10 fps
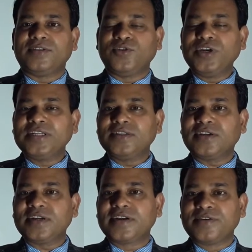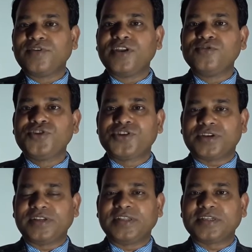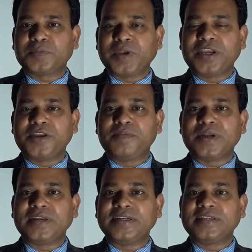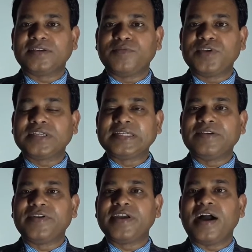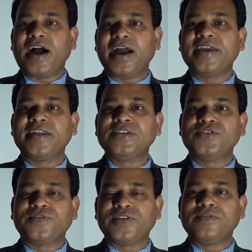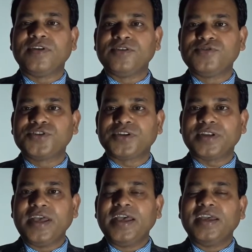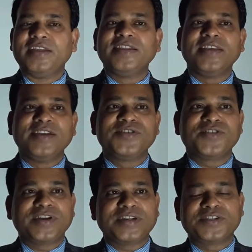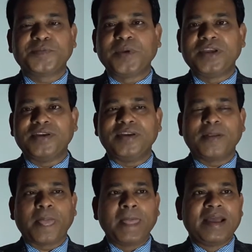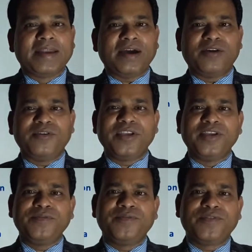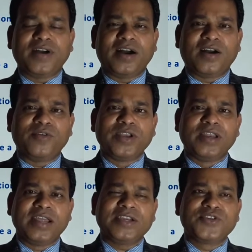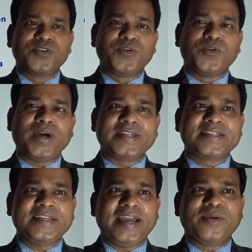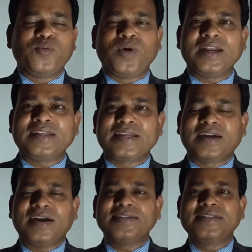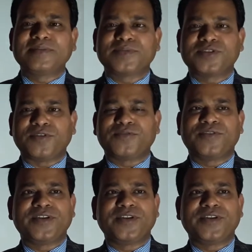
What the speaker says: it is not a revolution in the speed, but it is obviously a very high range of evolution in the internet speed. Now, if we like to understand what are the concepts of